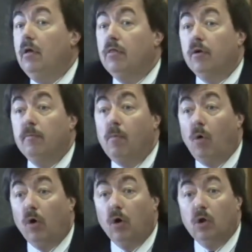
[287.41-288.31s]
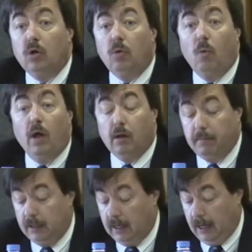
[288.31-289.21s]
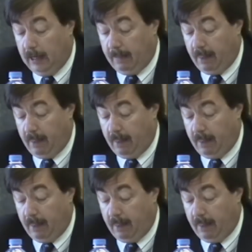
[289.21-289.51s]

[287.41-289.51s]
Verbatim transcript: their moral well-being.